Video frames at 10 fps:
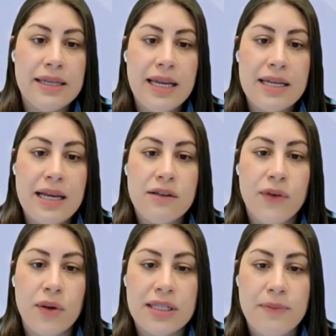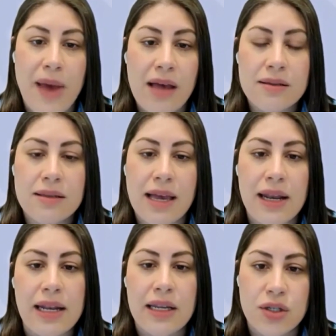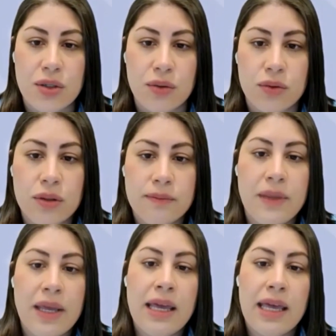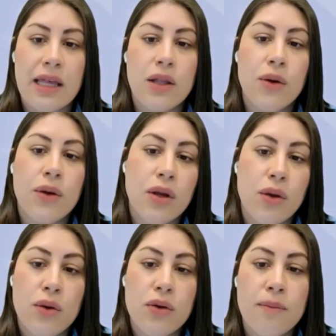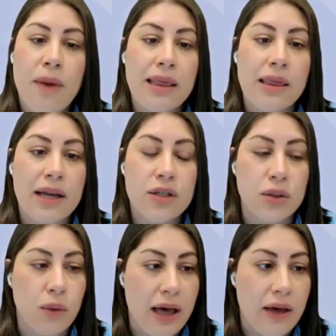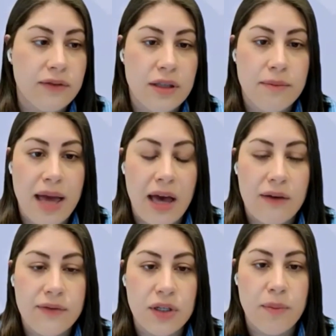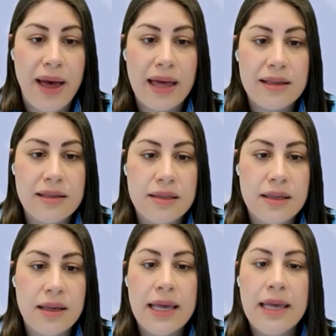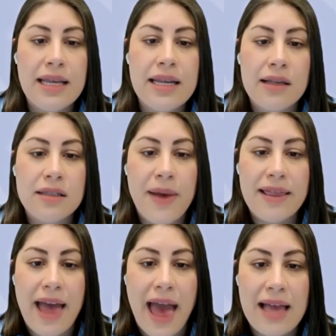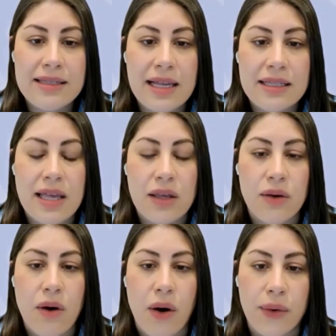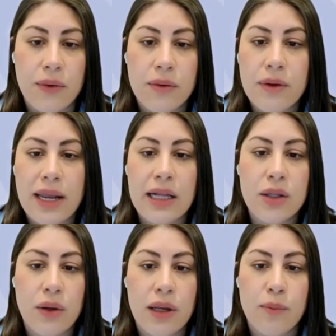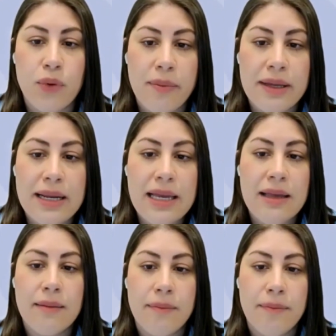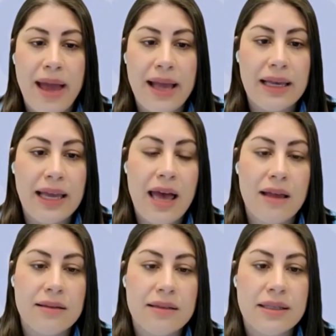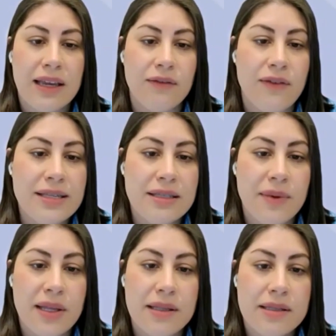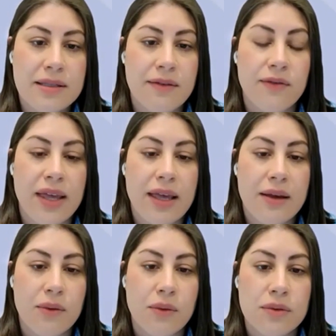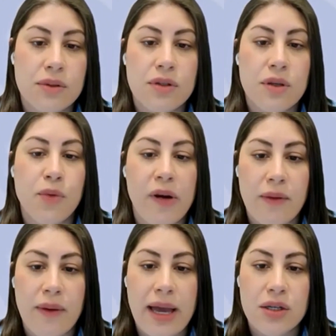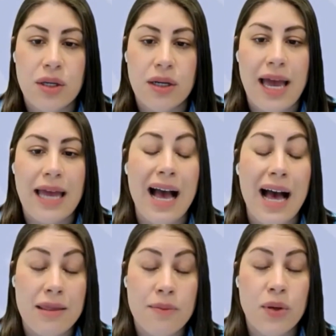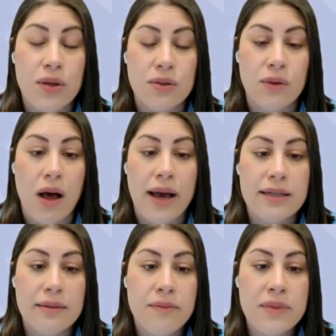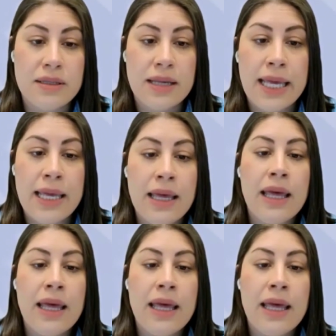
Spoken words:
Details of your spouse and any children, including who you might like to look after them after you pass. Details about the assets that you own, including property, bank accounts, investments, vehicles, superannuation, and other personal items.